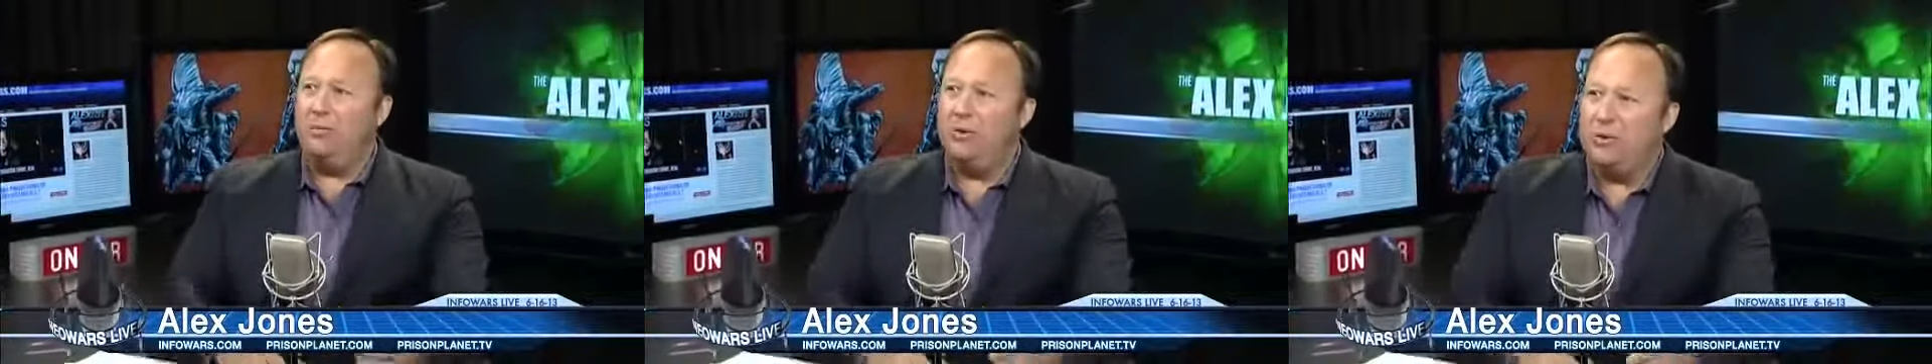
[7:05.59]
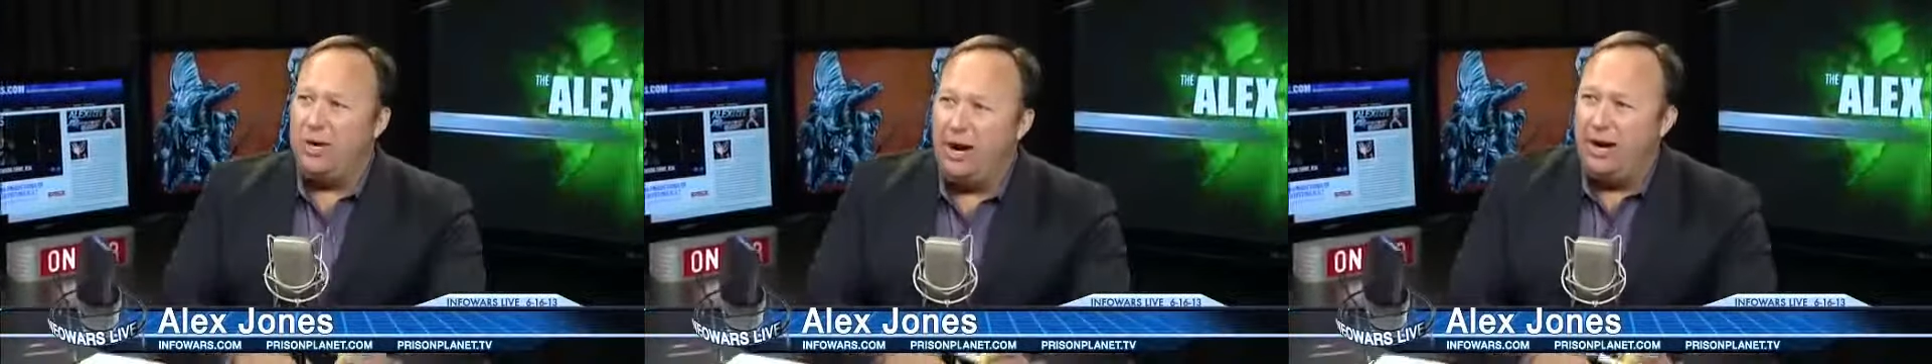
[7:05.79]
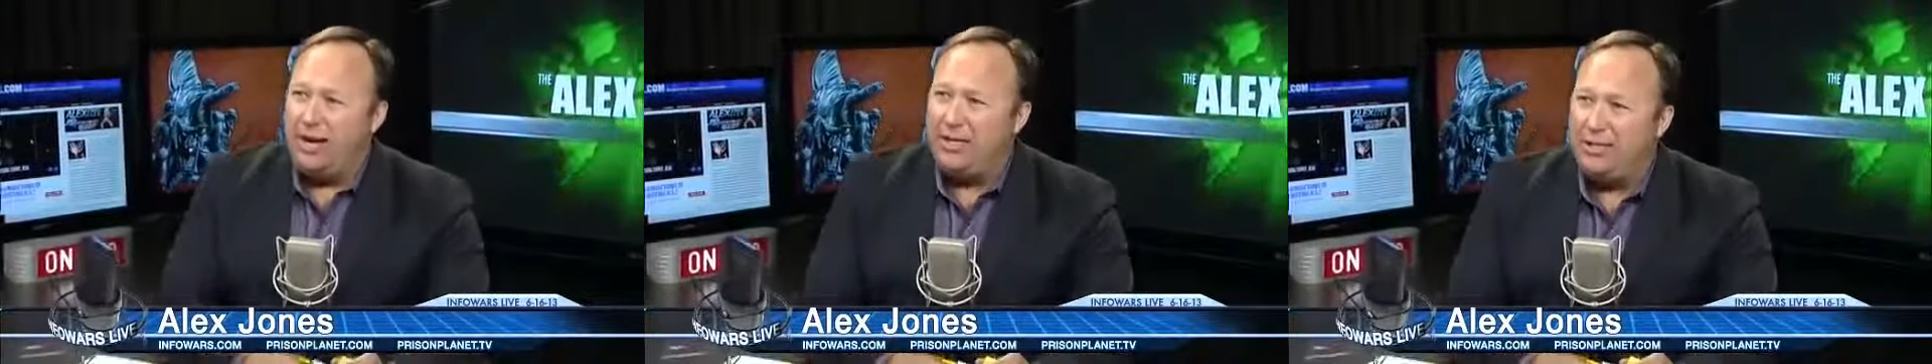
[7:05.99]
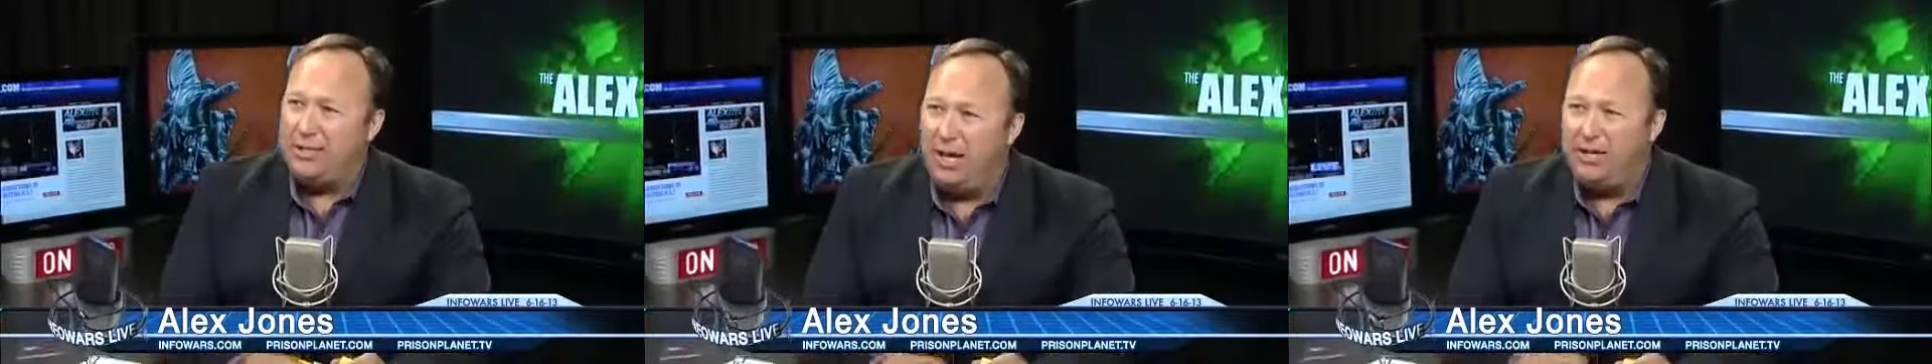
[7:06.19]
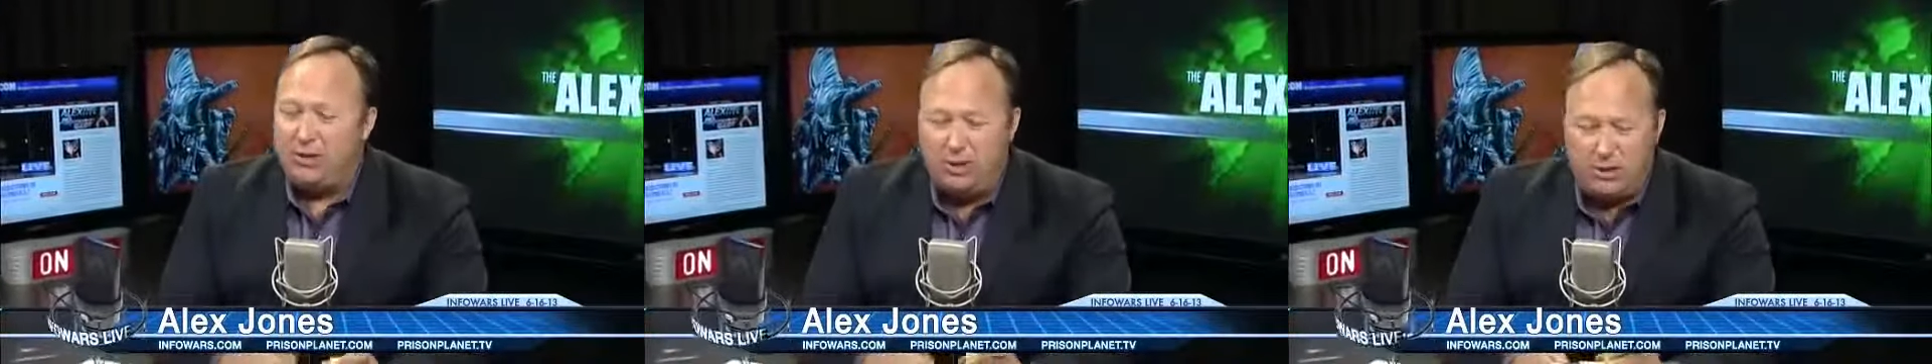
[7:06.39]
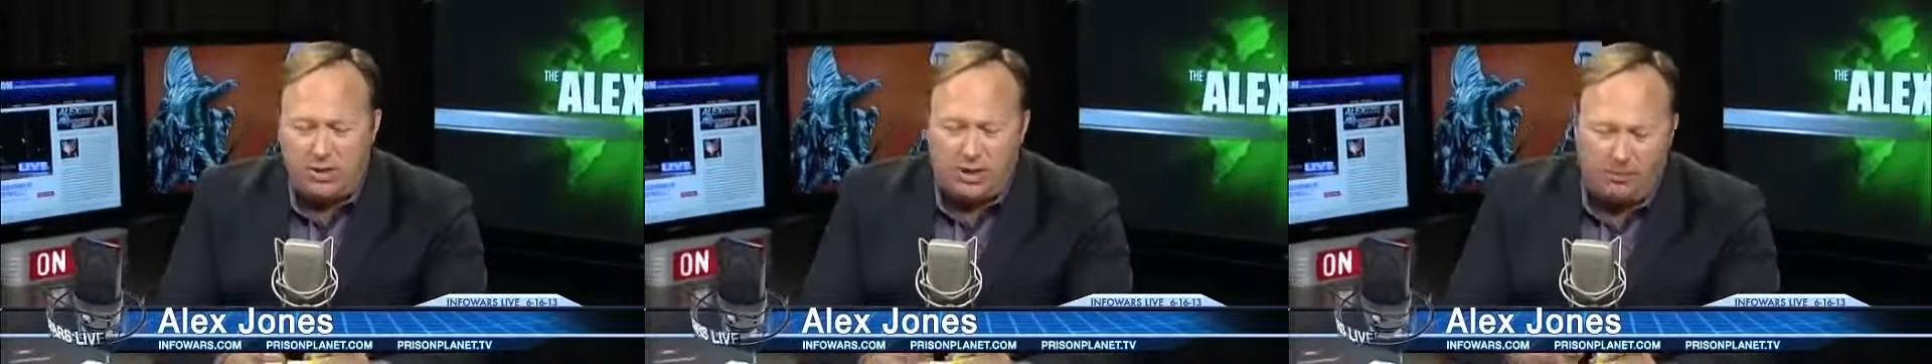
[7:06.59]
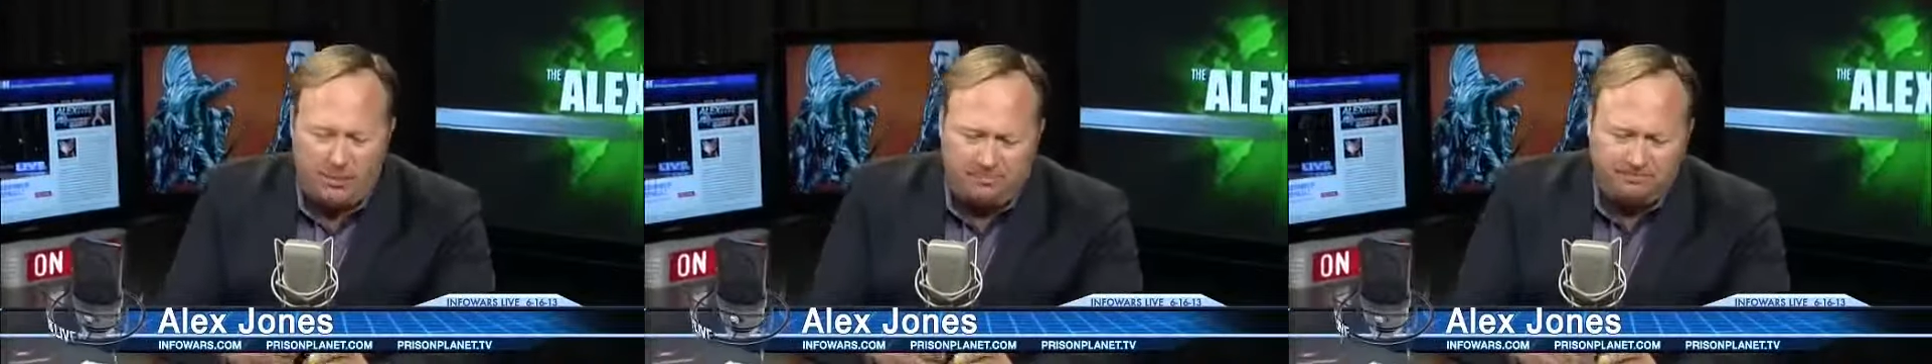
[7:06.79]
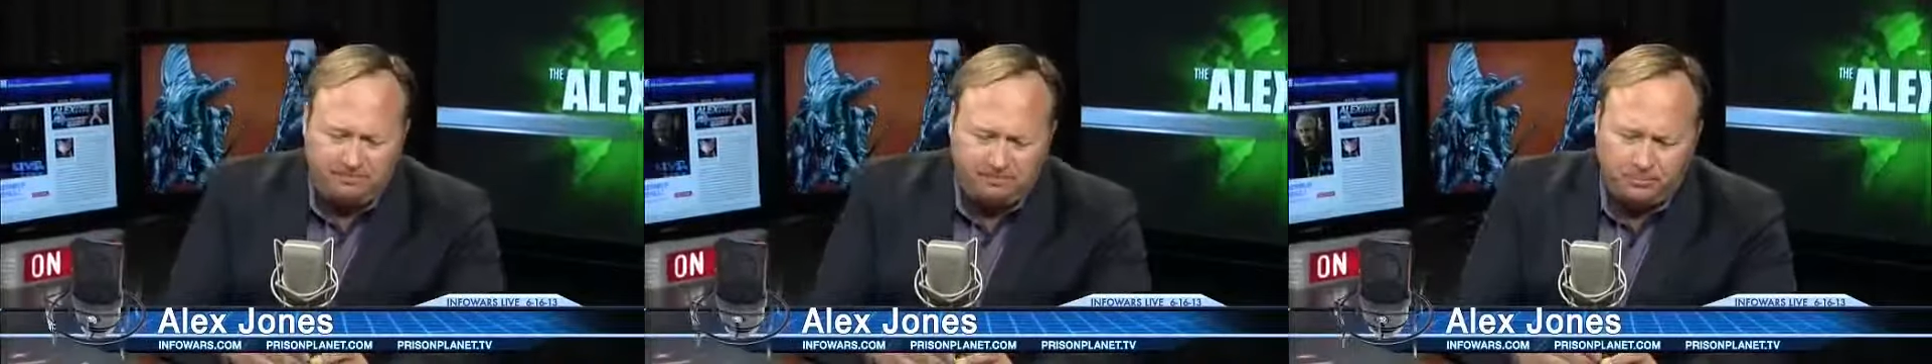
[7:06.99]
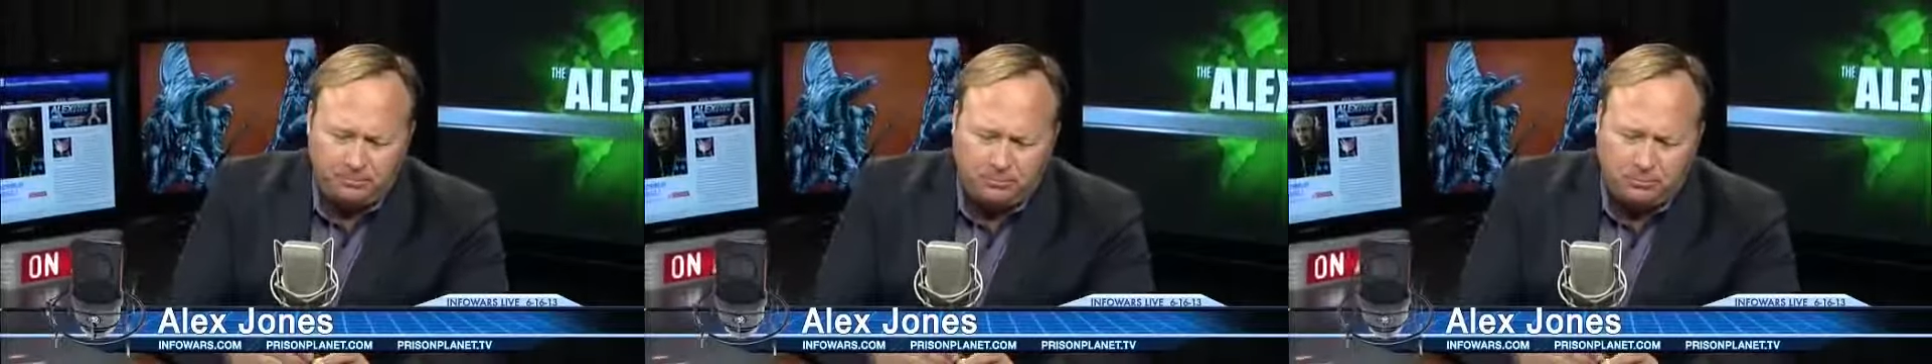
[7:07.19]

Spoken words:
you for joining us, ladies and gentlemen.